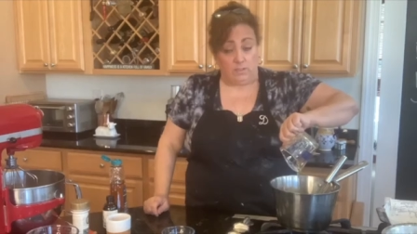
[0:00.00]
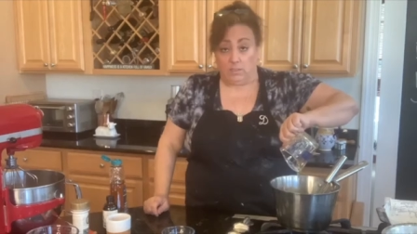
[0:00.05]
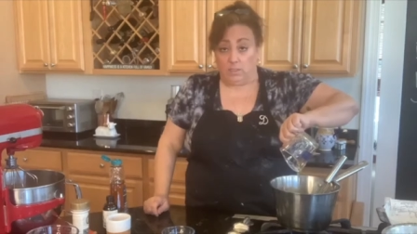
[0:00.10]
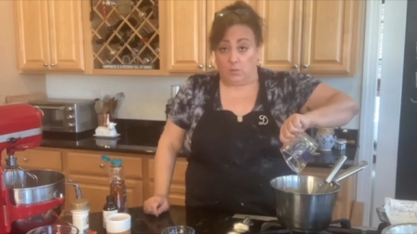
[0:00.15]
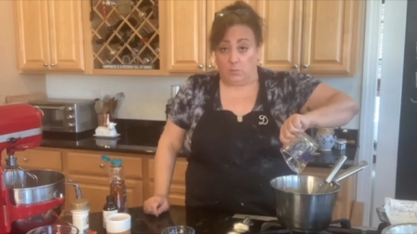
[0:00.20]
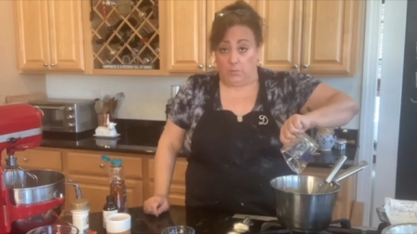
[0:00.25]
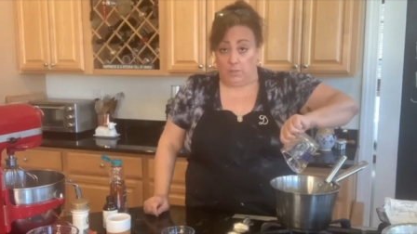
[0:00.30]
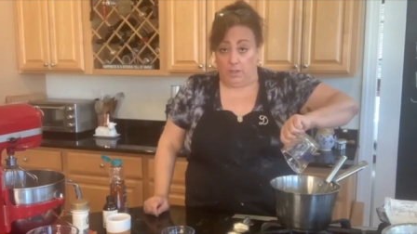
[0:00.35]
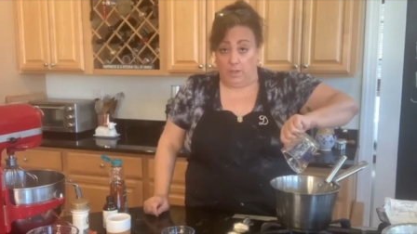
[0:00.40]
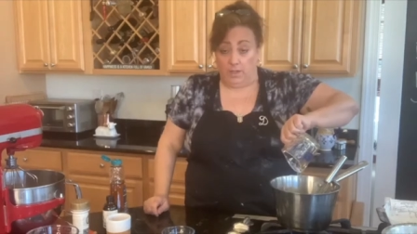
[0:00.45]

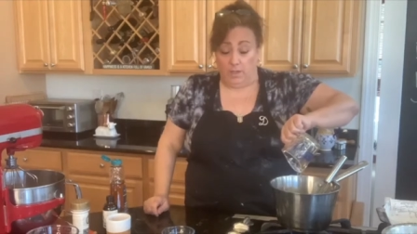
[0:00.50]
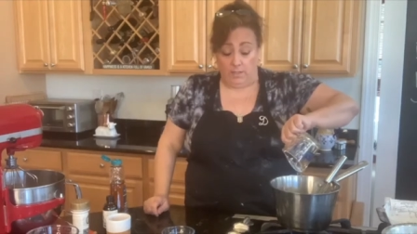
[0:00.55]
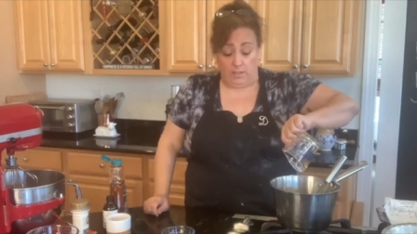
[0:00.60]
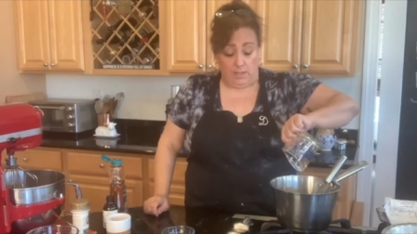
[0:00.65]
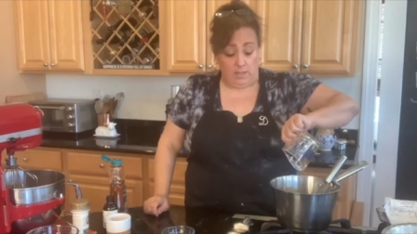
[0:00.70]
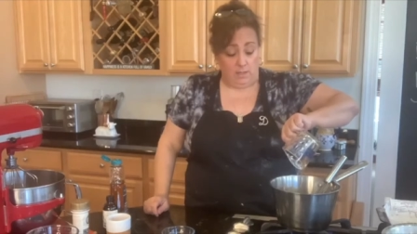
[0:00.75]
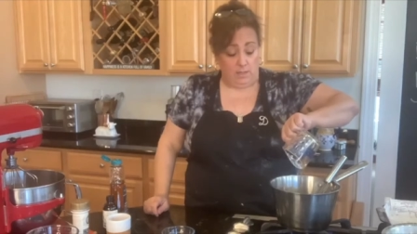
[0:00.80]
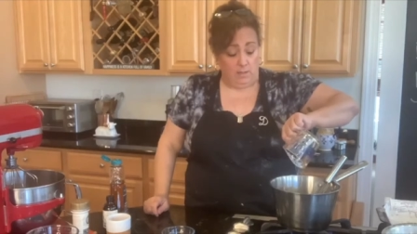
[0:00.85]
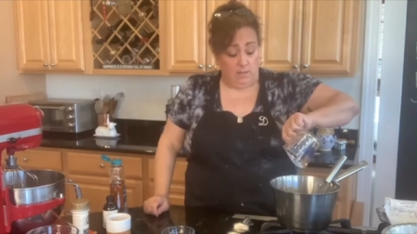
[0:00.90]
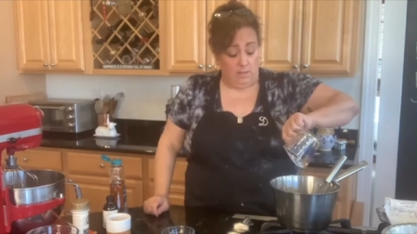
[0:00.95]
liquid
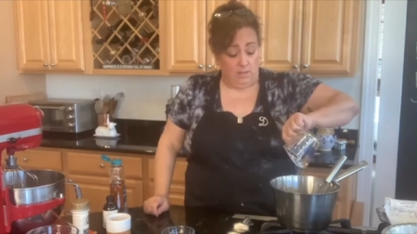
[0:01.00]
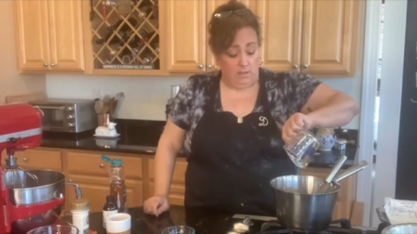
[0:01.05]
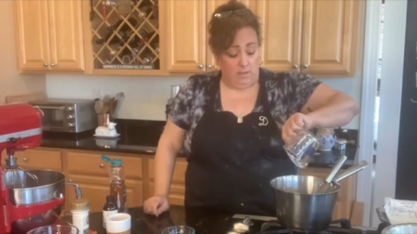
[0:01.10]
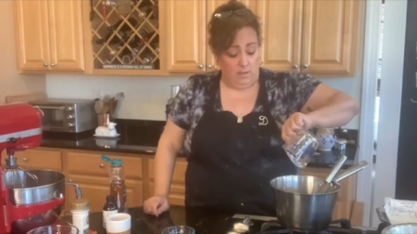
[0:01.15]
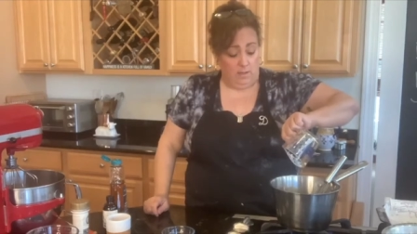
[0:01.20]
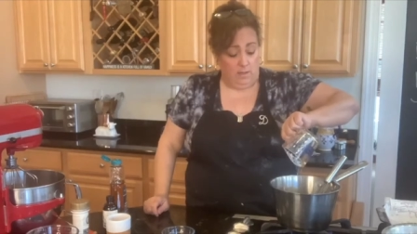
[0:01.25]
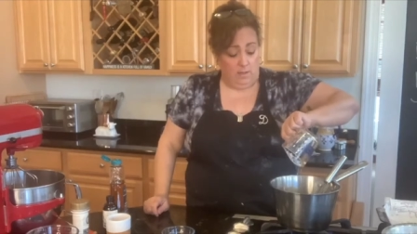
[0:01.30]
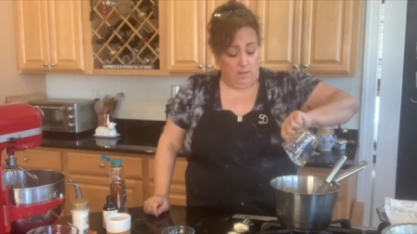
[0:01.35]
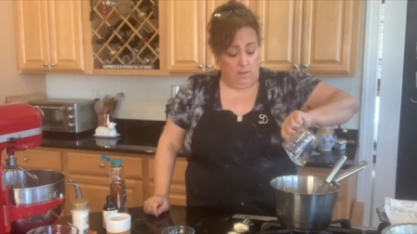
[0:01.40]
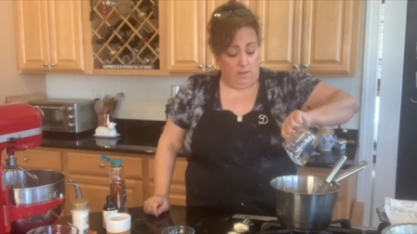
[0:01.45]
honey.
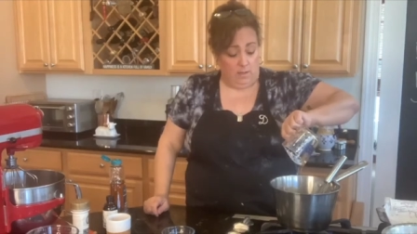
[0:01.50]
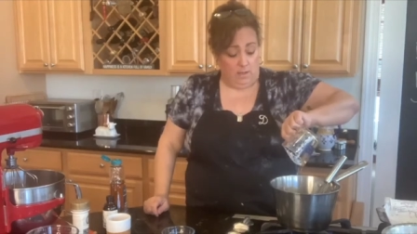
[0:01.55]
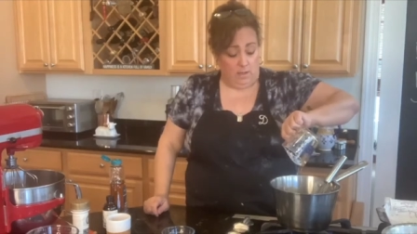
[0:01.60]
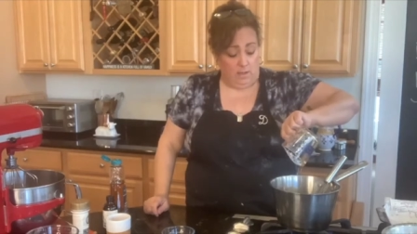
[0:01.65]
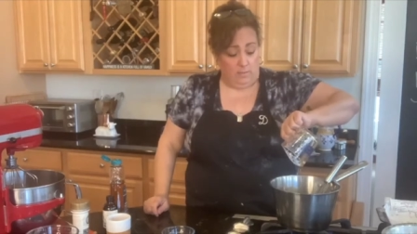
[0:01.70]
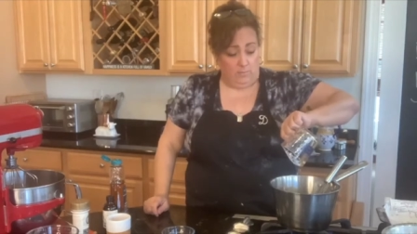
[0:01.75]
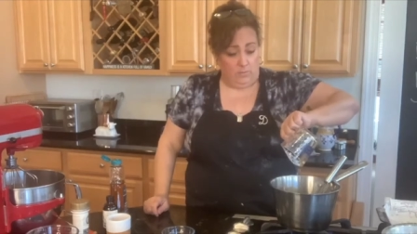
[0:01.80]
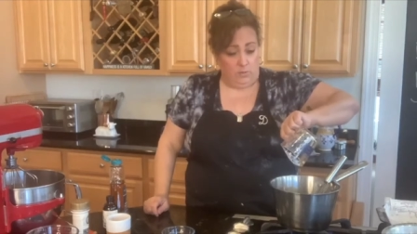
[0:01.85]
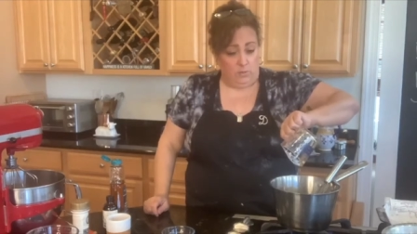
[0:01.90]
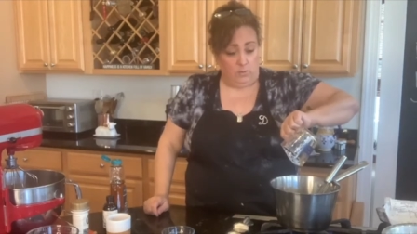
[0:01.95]

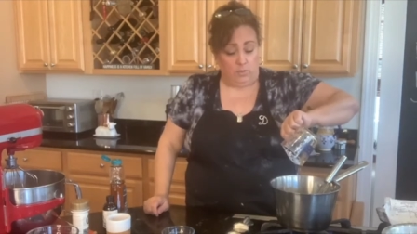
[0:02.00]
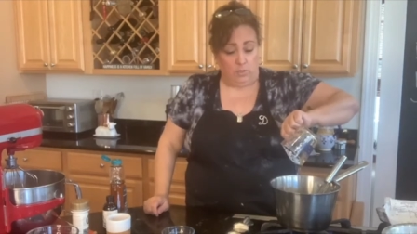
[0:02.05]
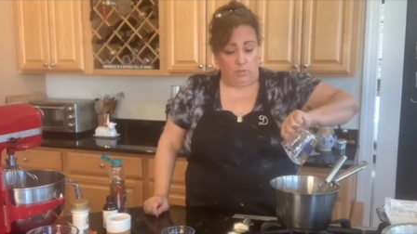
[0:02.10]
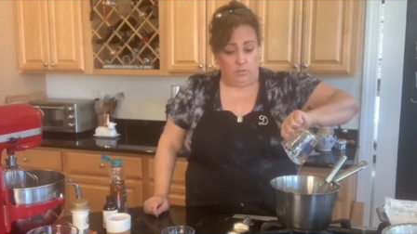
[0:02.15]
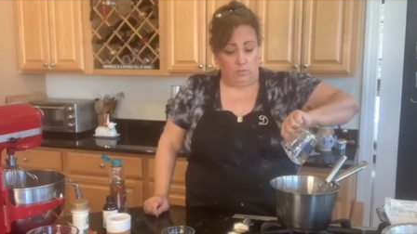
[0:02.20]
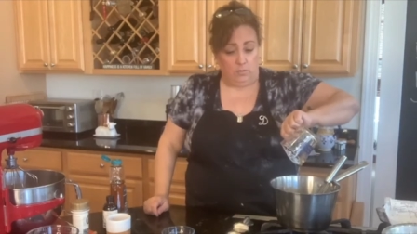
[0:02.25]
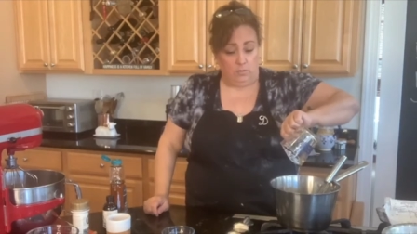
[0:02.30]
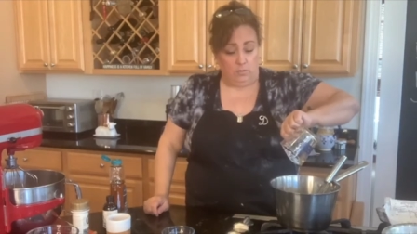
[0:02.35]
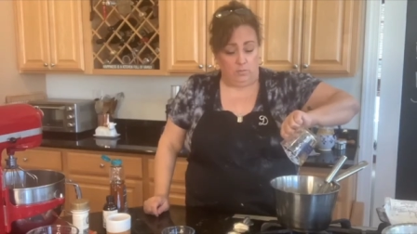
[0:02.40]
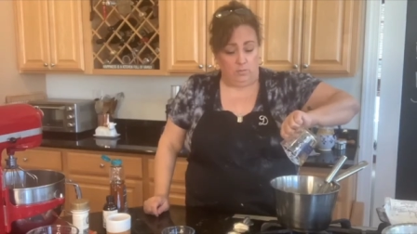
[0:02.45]
You
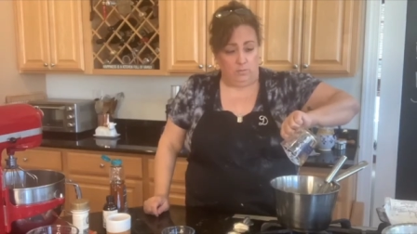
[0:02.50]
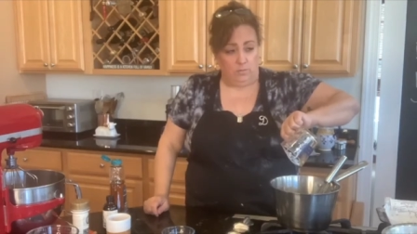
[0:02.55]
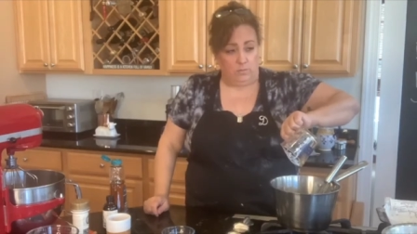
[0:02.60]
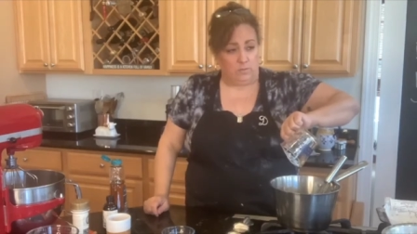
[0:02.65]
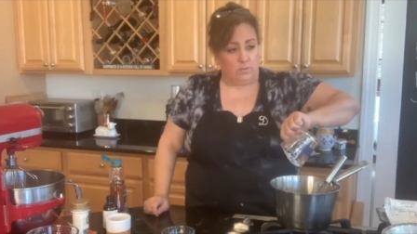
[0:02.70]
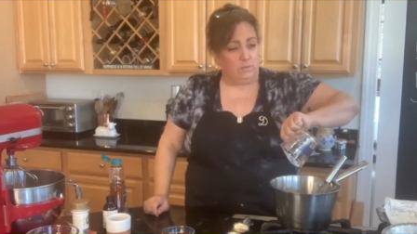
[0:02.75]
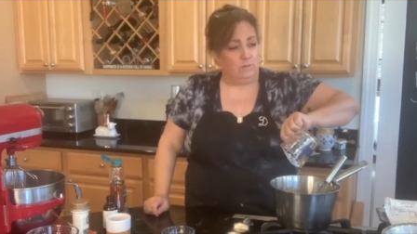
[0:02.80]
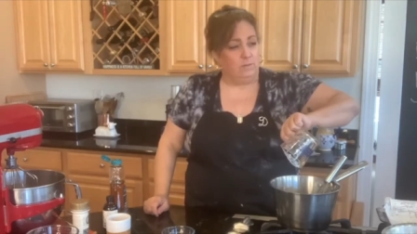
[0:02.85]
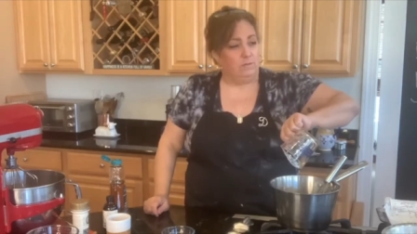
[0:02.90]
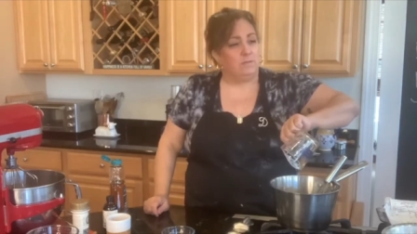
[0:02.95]
can
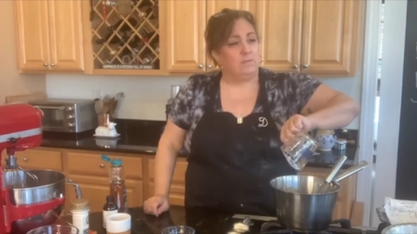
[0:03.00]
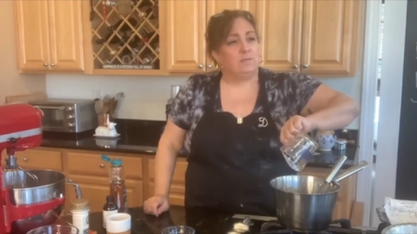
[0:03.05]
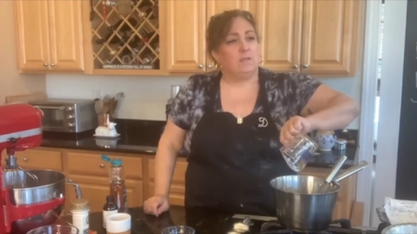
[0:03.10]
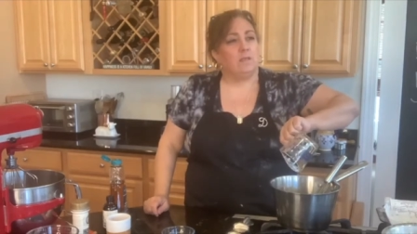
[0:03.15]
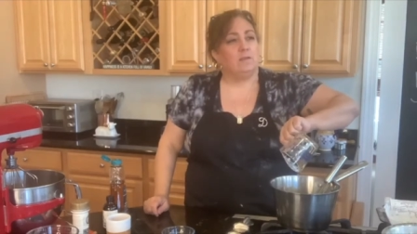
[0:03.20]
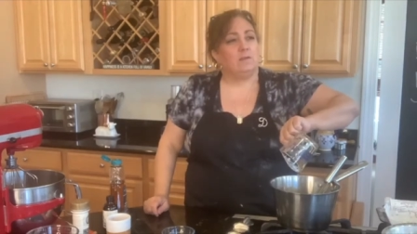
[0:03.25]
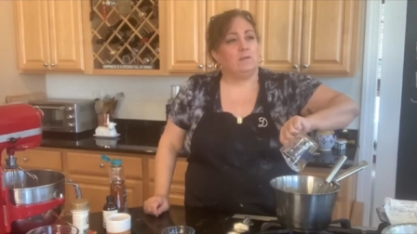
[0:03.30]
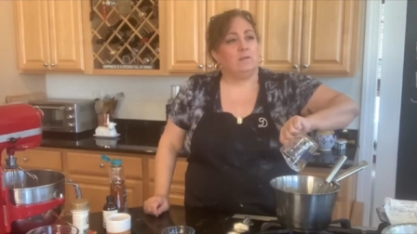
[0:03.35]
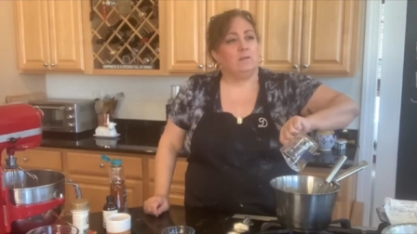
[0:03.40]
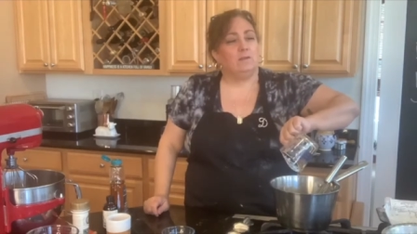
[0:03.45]
use, what's the
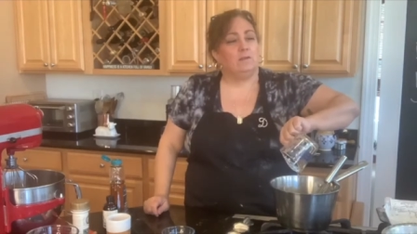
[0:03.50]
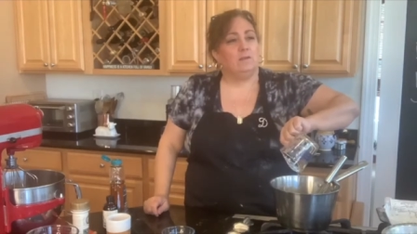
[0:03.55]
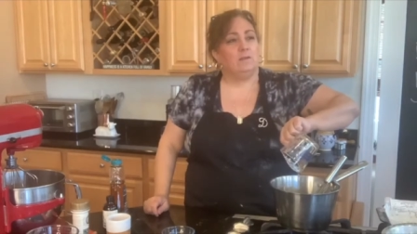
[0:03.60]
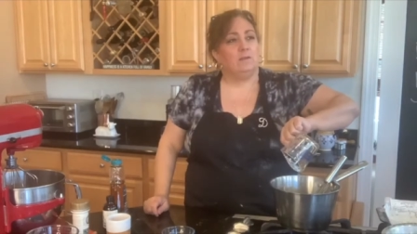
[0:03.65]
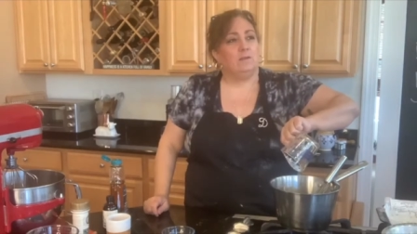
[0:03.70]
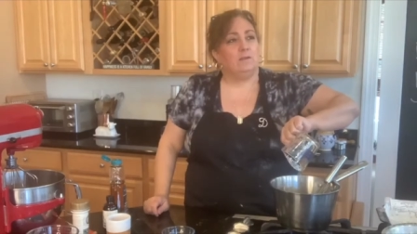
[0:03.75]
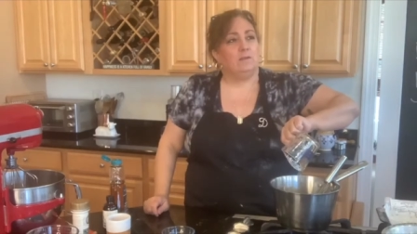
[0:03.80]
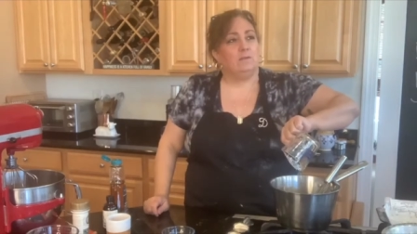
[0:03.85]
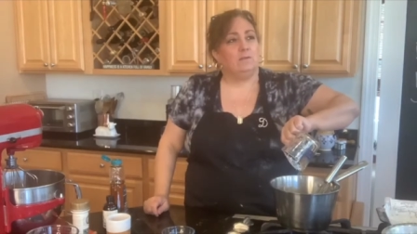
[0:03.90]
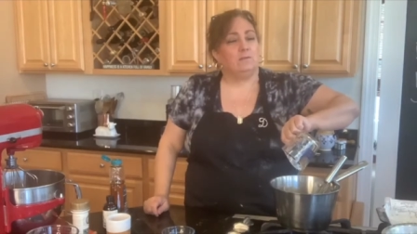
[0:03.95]
other thing you
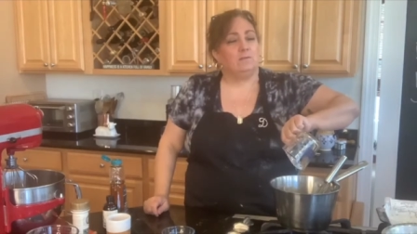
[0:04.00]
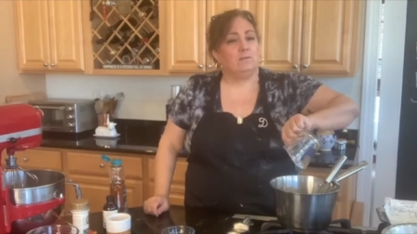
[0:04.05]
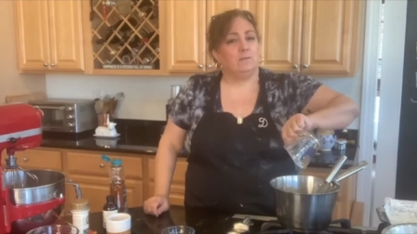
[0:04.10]
can use?